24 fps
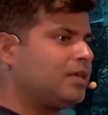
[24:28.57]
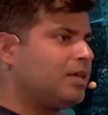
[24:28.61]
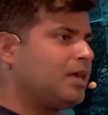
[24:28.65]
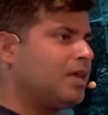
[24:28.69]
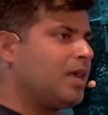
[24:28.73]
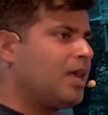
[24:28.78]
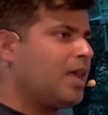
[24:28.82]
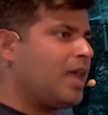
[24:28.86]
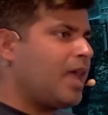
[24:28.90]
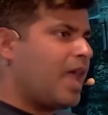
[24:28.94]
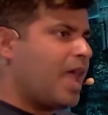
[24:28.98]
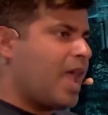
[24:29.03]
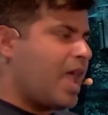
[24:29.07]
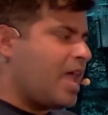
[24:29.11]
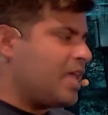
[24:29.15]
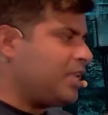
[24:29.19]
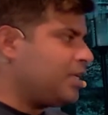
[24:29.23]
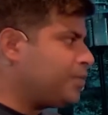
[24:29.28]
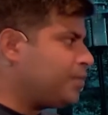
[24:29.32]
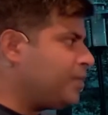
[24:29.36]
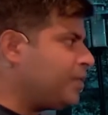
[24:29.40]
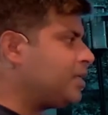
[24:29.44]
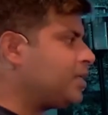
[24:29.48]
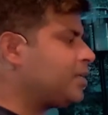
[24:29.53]
has
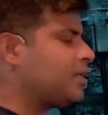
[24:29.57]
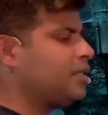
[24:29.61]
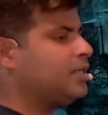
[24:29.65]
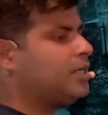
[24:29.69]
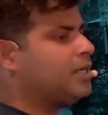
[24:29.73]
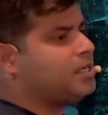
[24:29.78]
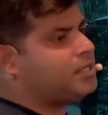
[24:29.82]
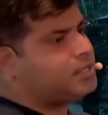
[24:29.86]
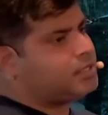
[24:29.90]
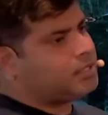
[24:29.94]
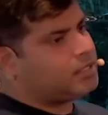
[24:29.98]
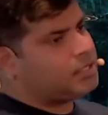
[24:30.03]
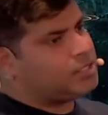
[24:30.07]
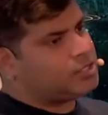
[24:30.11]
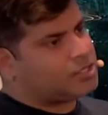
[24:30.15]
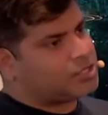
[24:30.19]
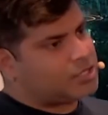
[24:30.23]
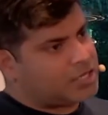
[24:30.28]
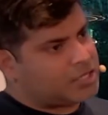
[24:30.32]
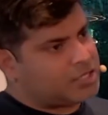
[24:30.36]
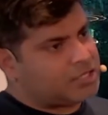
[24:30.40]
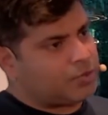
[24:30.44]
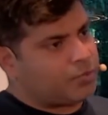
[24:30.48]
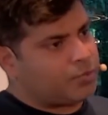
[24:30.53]
been created in
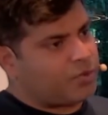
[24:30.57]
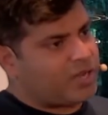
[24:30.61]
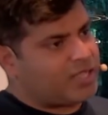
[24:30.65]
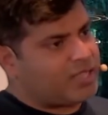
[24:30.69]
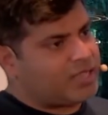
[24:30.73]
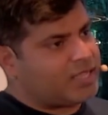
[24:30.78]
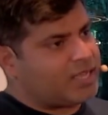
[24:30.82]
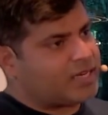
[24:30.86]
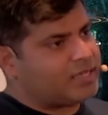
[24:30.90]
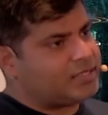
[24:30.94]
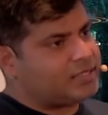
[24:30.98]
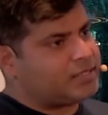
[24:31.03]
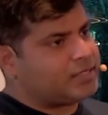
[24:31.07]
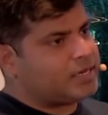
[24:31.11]
such a way that